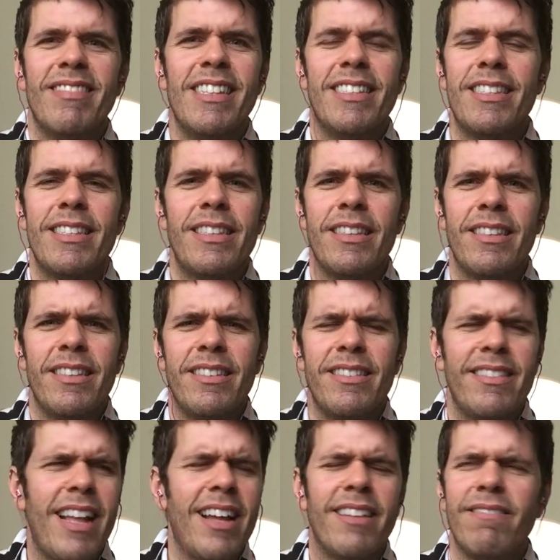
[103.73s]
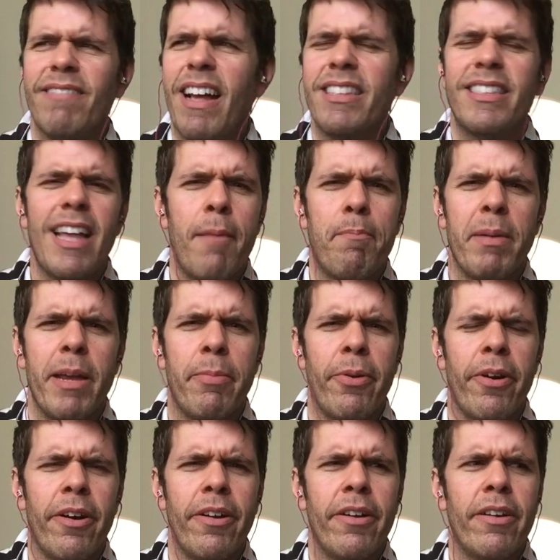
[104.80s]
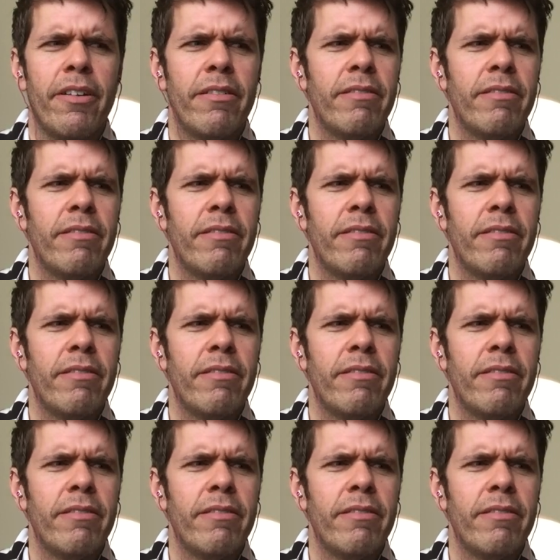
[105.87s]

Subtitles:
This is, that's not Bieber.